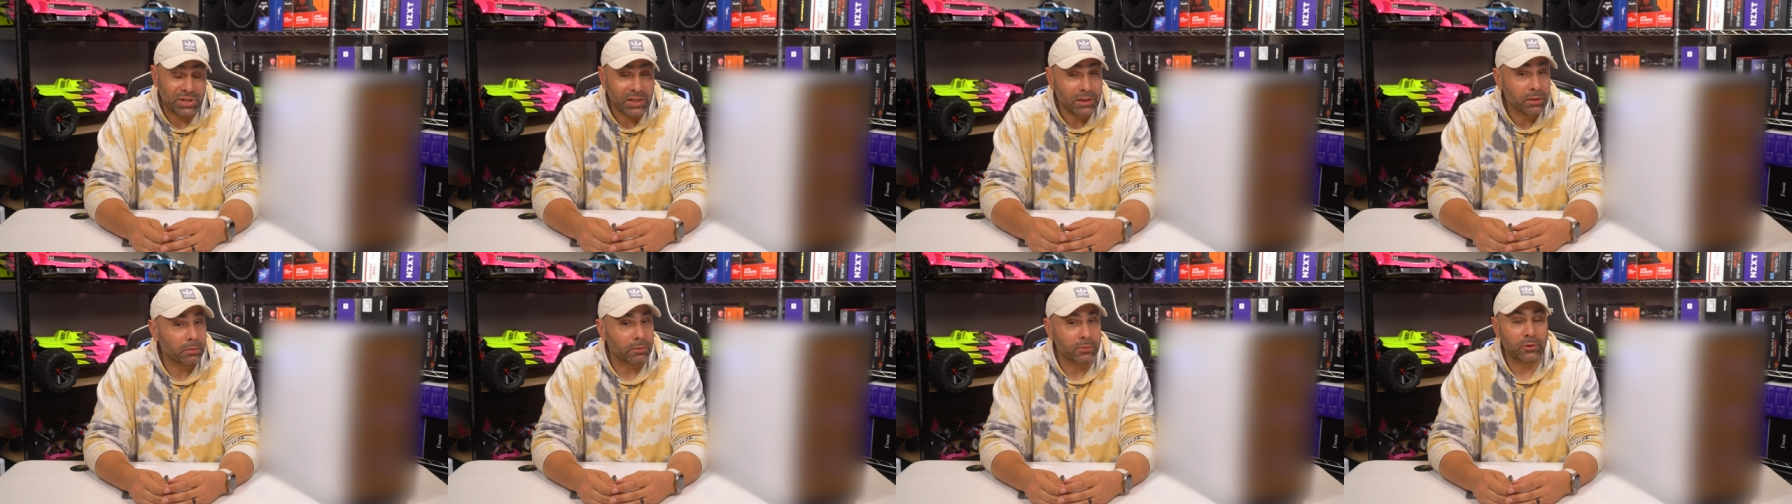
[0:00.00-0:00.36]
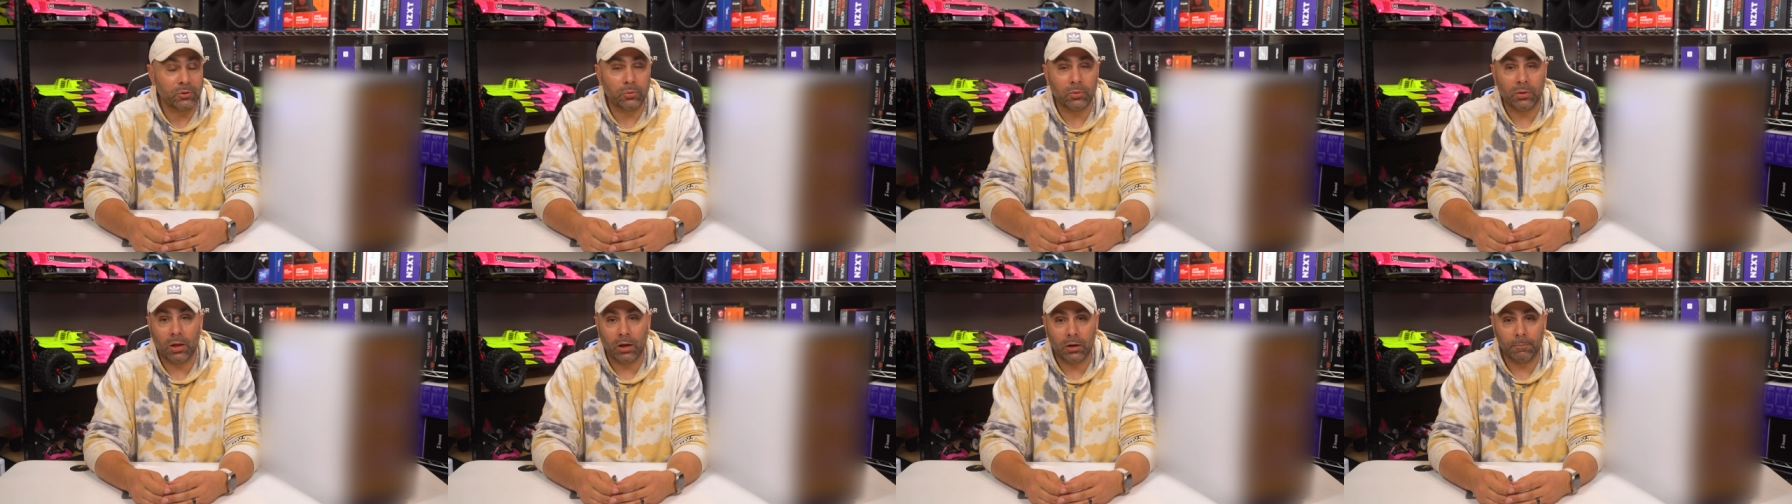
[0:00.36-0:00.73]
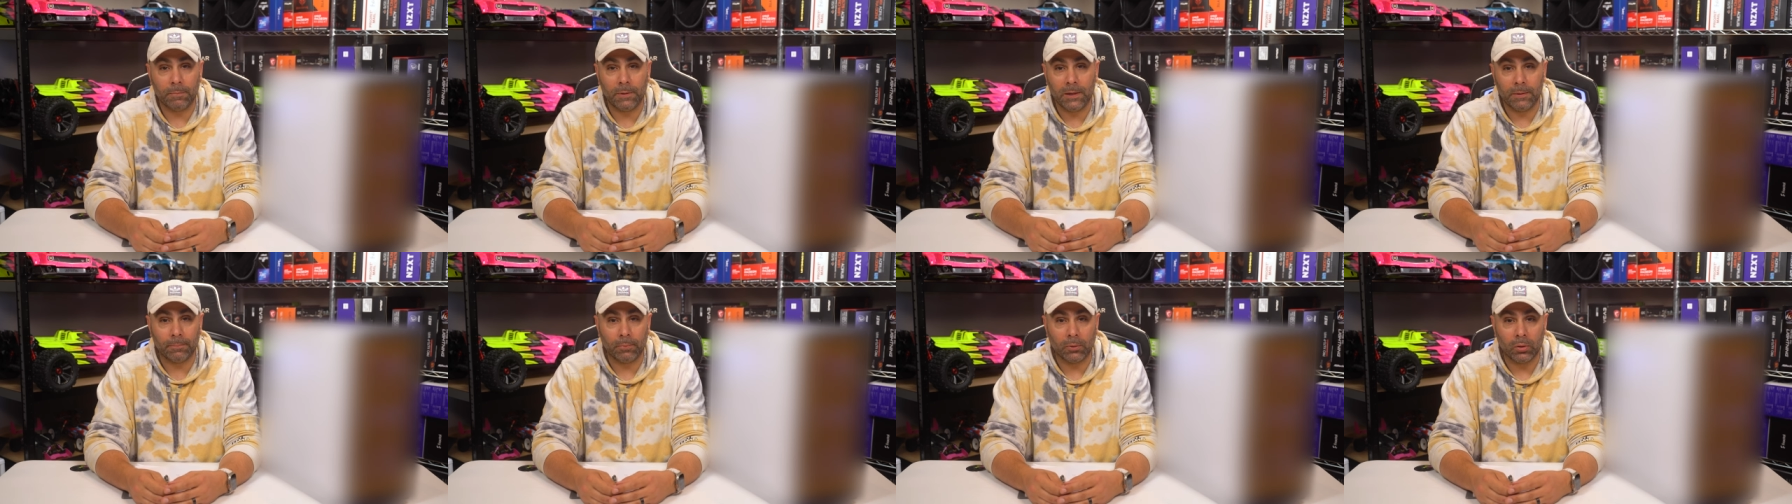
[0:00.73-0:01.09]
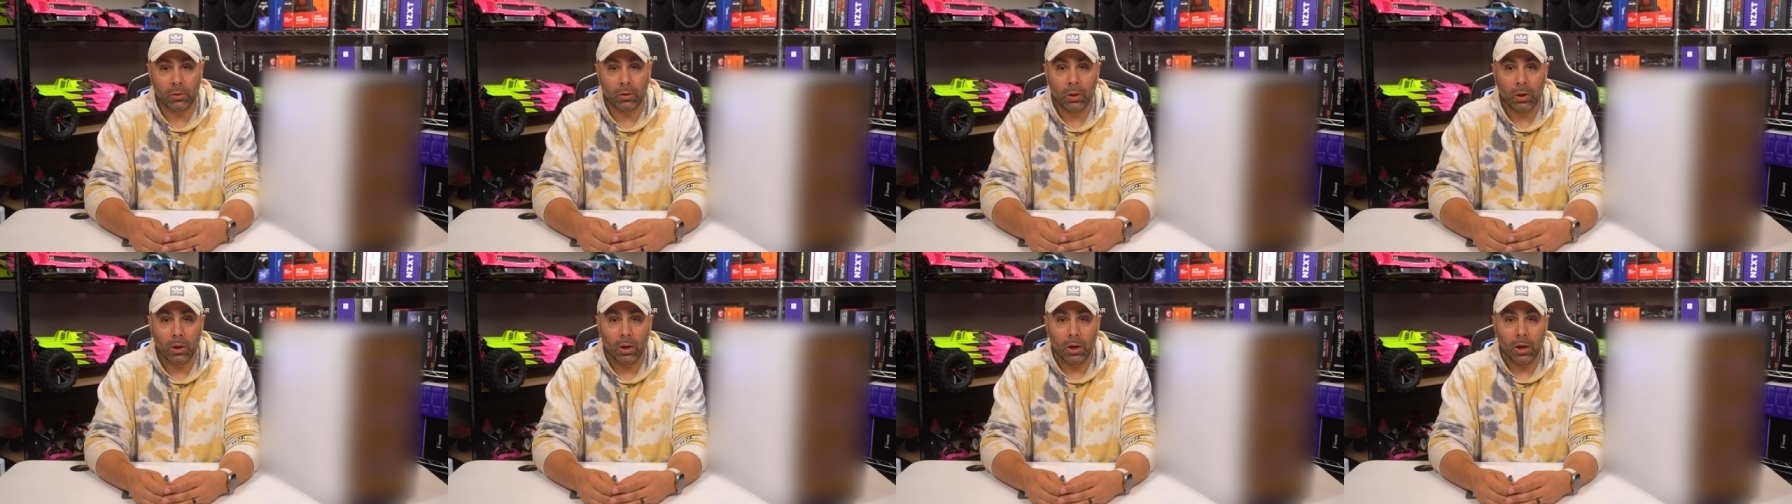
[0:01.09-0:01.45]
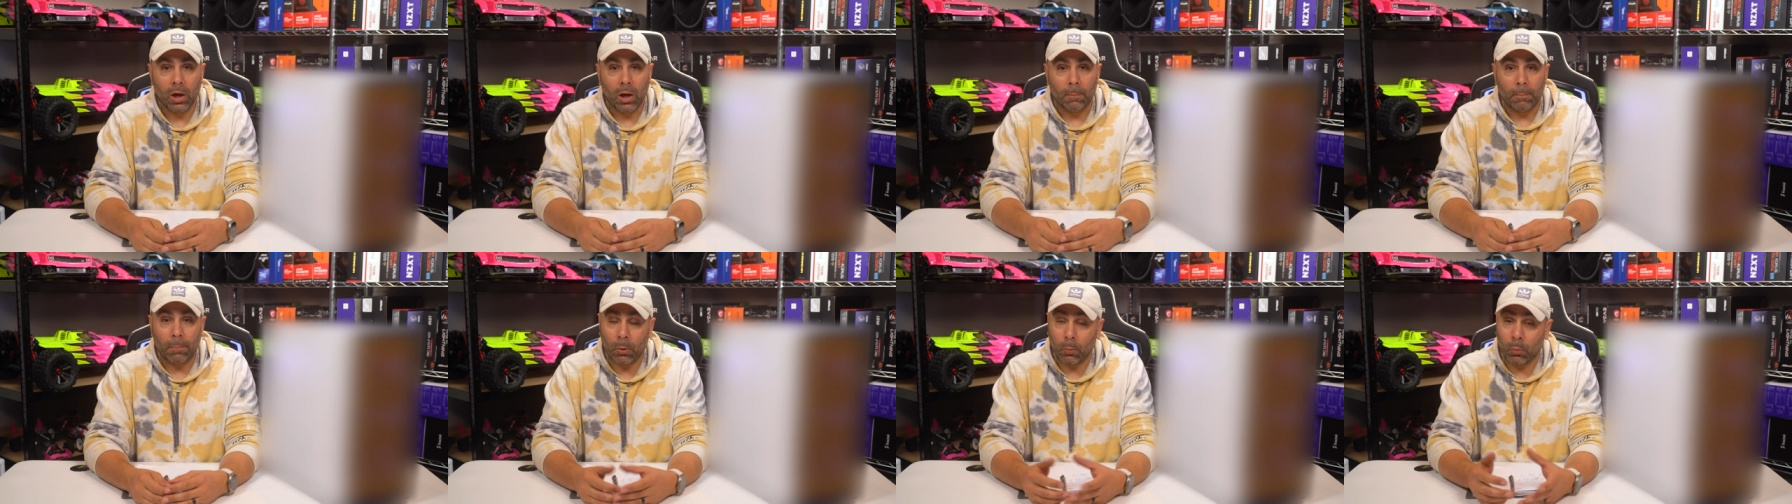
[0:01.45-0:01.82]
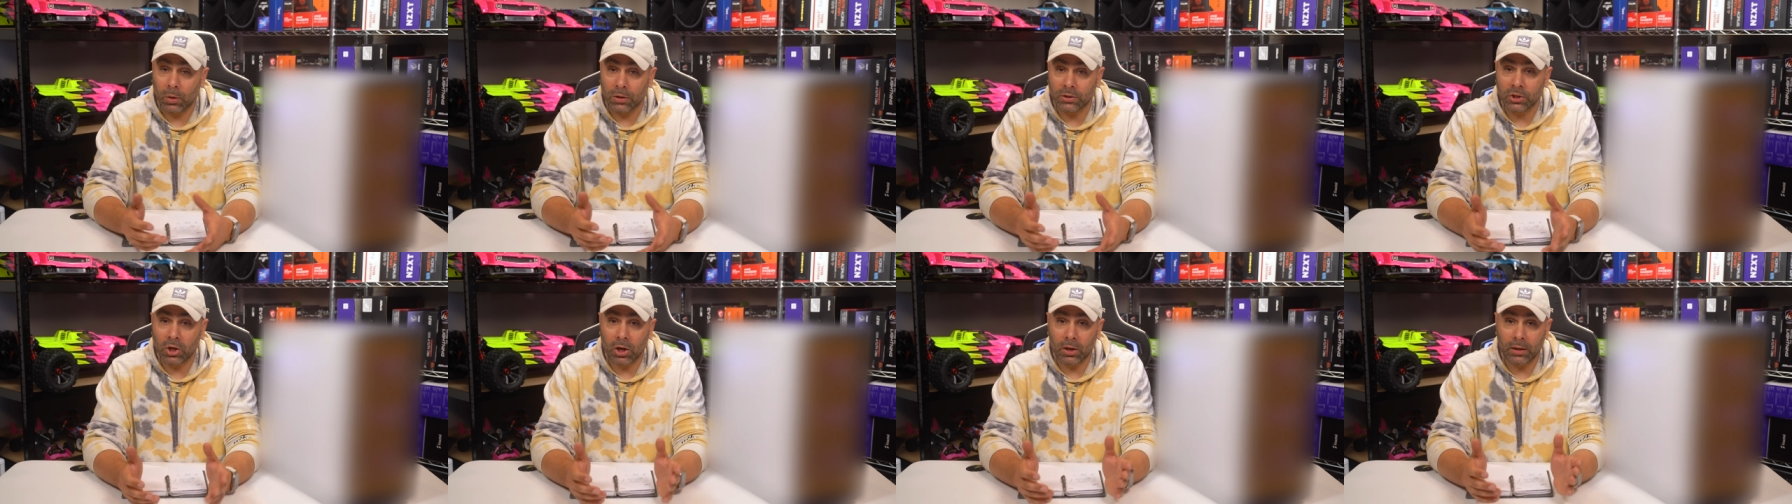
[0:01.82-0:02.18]
deal to a lot of people, but
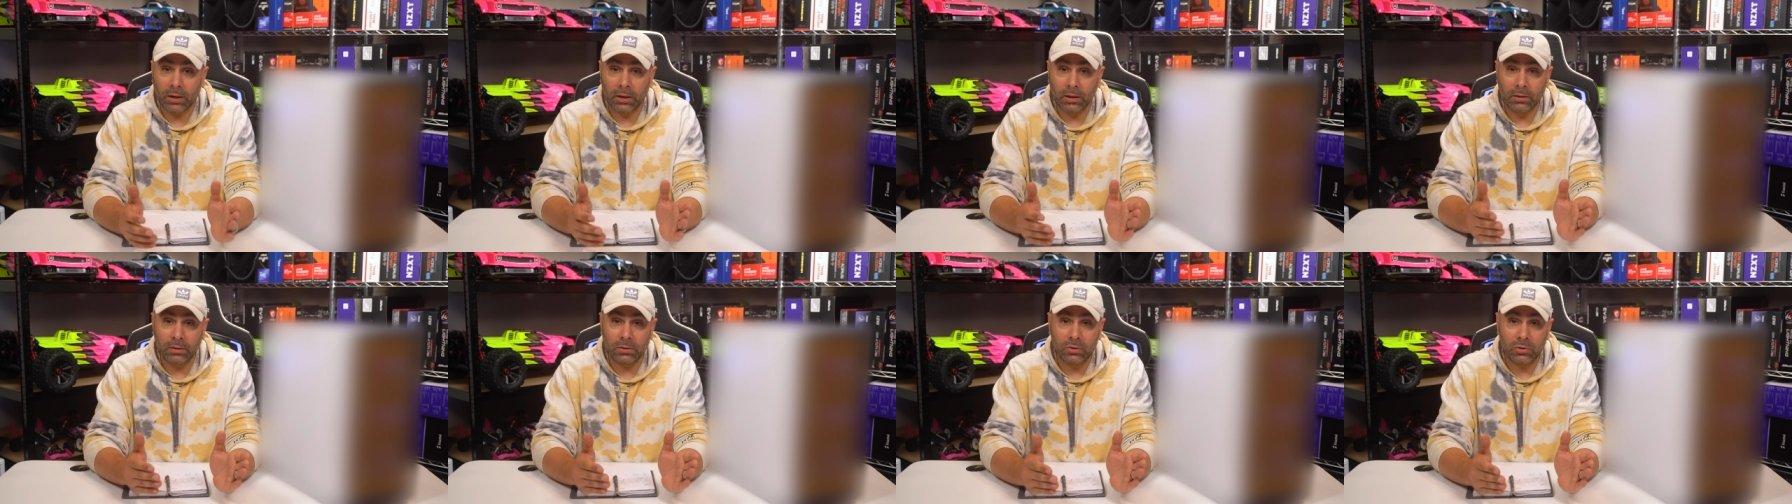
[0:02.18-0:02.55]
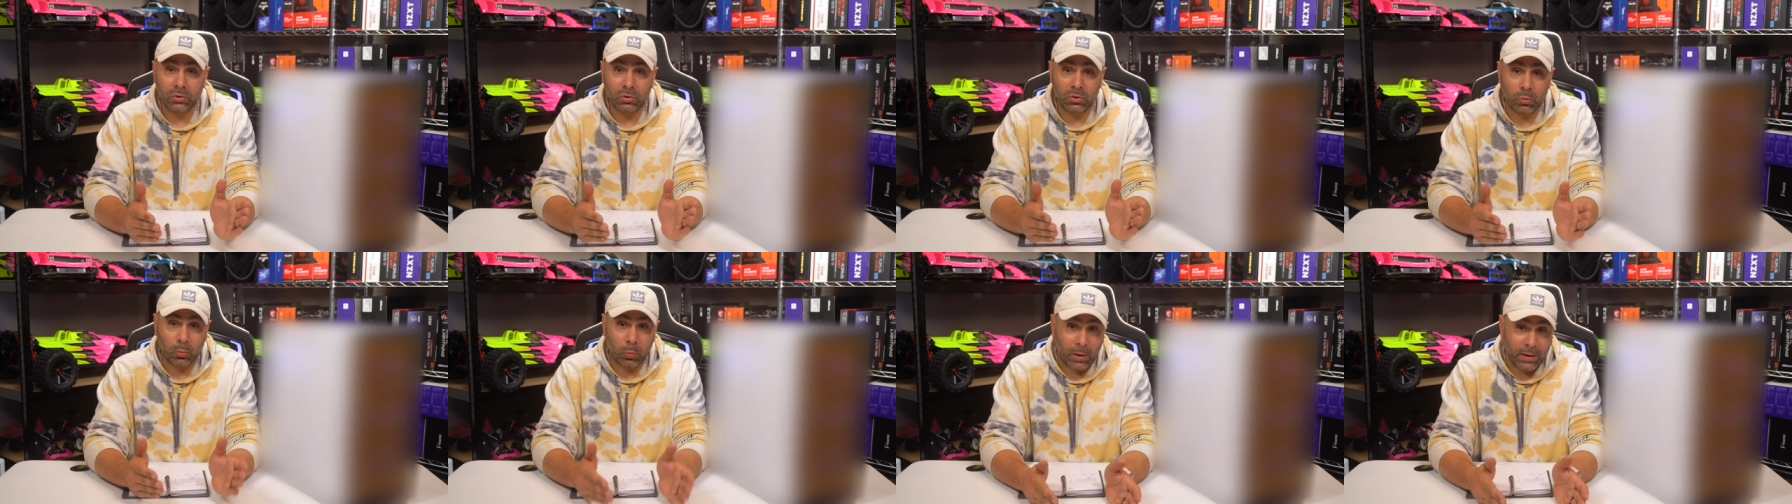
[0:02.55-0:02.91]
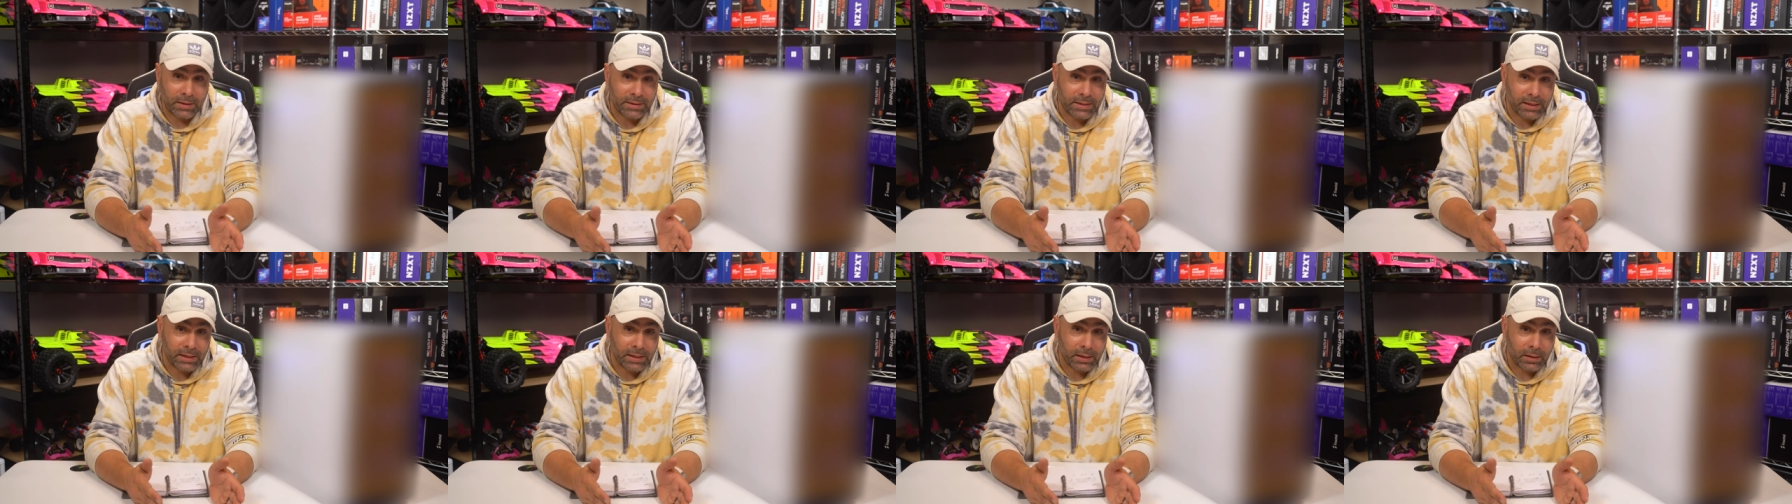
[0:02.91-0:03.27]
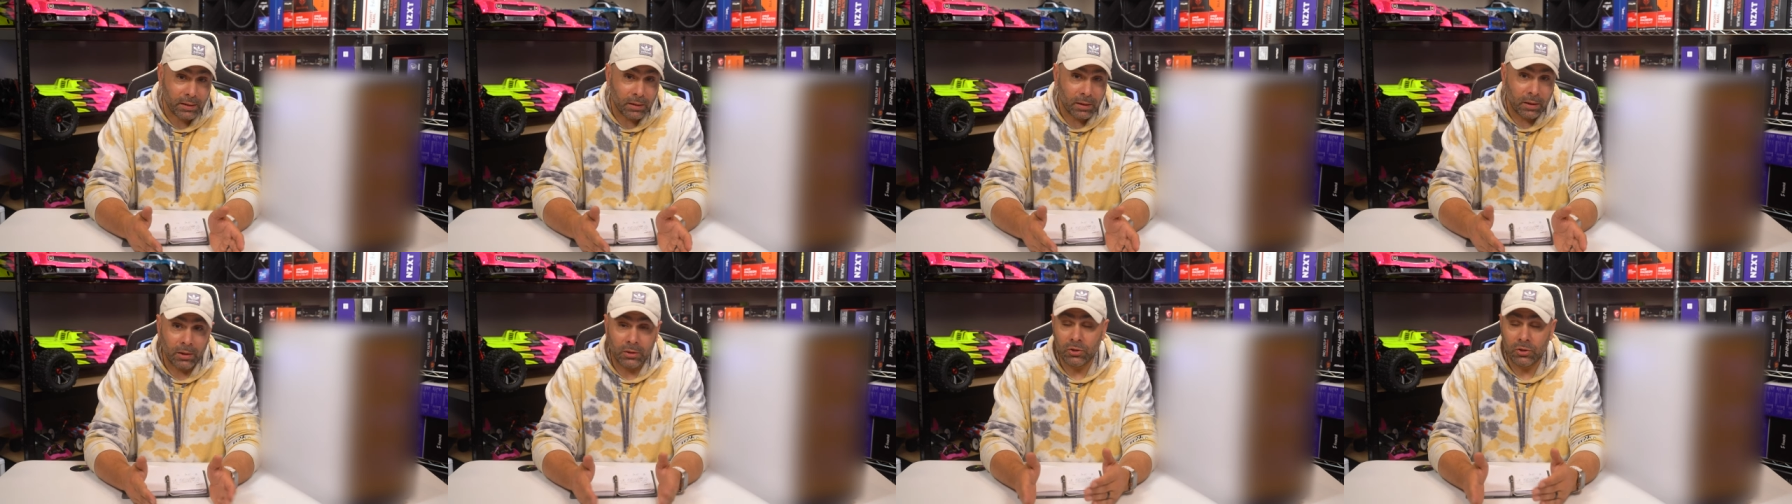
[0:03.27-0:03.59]
we're talking 20